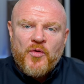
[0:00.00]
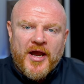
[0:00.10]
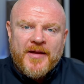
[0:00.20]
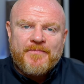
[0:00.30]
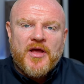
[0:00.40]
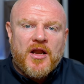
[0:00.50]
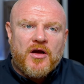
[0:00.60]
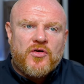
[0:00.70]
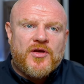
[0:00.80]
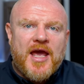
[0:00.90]
way, and I
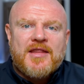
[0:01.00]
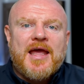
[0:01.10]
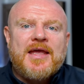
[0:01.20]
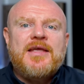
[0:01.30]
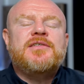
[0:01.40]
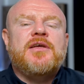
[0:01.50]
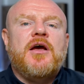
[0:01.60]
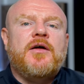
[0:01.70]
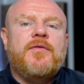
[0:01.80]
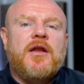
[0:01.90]
could get that
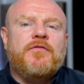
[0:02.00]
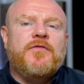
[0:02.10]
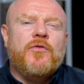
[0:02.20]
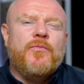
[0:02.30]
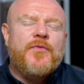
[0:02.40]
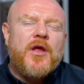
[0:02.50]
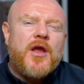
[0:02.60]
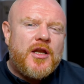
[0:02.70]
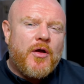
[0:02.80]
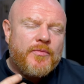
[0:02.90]
easier. And I feel,
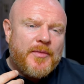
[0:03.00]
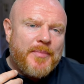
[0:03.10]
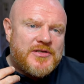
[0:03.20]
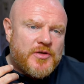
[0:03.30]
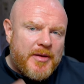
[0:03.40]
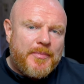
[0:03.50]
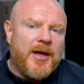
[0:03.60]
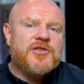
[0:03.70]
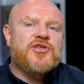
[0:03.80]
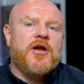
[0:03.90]
you know, the bass could be
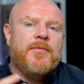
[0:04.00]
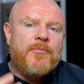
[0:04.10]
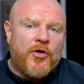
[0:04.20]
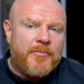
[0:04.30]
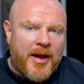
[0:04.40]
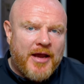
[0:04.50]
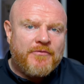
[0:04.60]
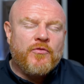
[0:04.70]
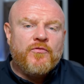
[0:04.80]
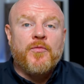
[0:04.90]
punchier, more
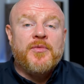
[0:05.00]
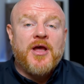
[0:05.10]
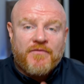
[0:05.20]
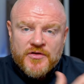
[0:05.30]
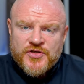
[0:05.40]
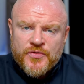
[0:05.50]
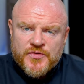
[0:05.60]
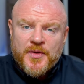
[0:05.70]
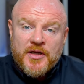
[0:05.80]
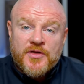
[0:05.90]
impactful from the other two
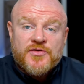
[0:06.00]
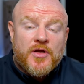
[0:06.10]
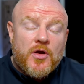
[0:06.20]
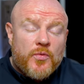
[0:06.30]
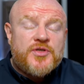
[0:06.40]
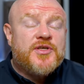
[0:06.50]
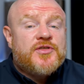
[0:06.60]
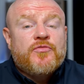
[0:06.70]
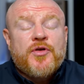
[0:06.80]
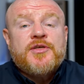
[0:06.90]
speakers, which is
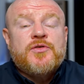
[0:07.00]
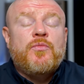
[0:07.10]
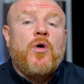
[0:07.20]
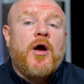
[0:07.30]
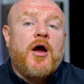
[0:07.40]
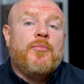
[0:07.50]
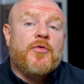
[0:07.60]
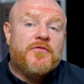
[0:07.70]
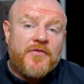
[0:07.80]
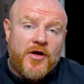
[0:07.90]
the reason why I
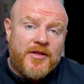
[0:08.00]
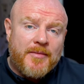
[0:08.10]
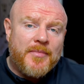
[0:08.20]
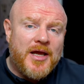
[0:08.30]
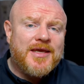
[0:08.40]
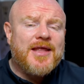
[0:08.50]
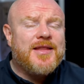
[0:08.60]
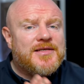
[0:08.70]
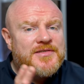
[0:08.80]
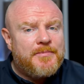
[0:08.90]
prefer them. But again,
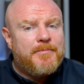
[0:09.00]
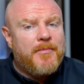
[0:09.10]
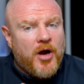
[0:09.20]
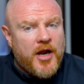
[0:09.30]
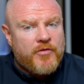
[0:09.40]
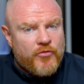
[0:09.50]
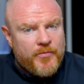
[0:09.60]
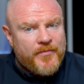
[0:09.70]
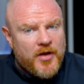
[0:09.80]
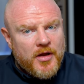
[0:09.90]
that's in my
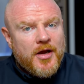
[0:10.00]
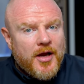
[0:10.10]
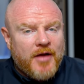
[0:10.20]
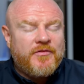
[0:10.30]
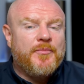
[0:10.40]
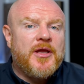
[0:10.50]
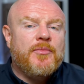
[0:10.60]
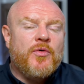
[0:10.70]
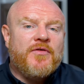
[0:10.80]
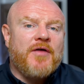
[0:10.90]
room. Other
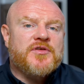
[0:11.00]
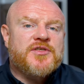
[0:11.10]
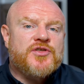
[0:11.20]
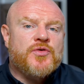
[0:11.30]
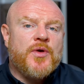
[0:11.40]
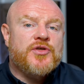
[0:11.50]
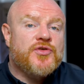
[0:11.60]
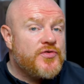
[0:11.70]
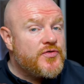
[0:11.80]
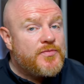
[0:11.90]
people with other
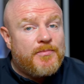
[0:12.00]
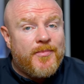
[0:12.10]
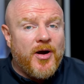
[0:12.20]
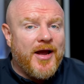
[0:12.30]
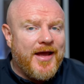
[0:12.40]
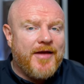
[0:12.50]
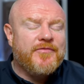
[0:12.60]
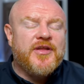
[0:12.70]
situations might have